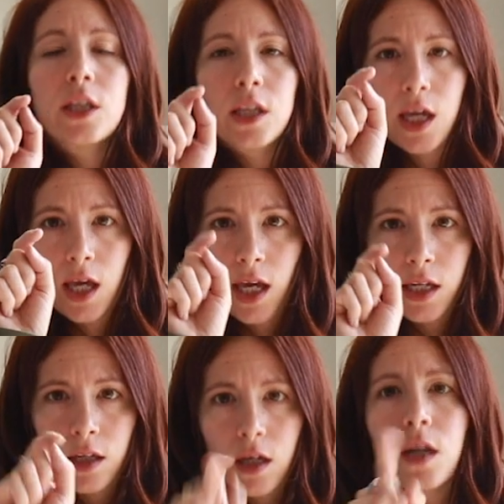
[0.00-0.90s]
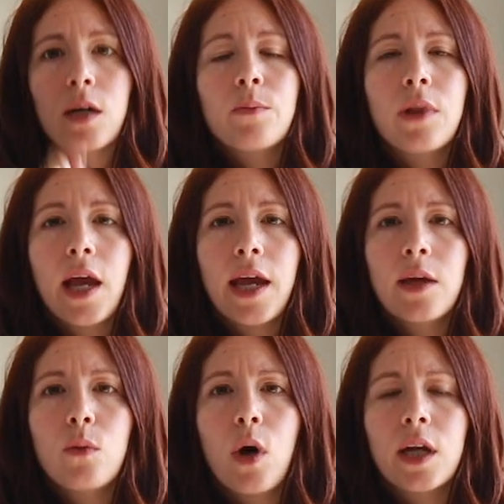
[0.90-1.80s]
you hit
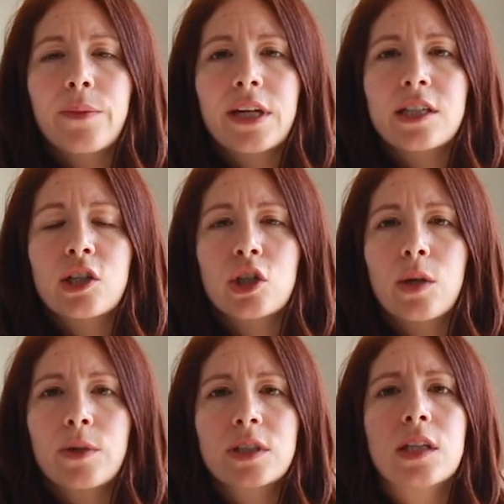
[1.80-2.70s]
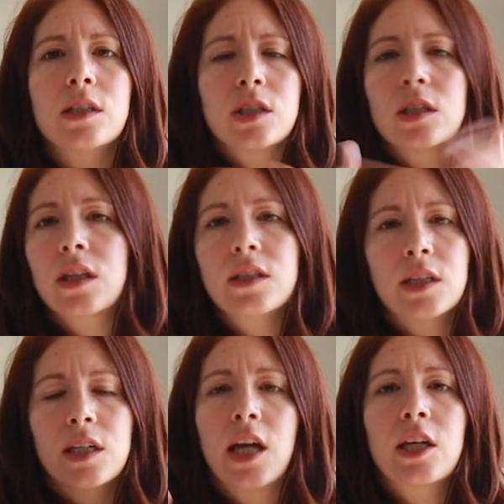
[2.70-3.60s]
play, walking meditation number 6, you
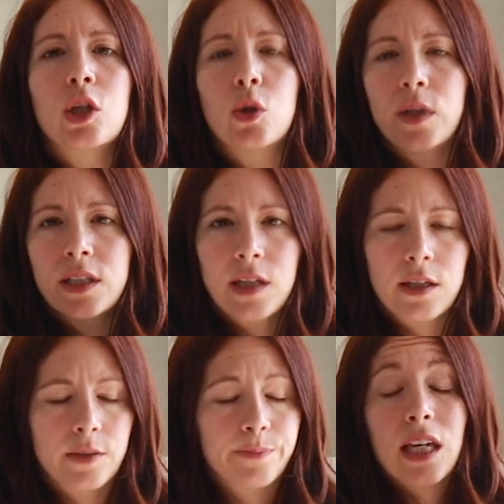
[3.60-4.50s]
listen, and you do what he says.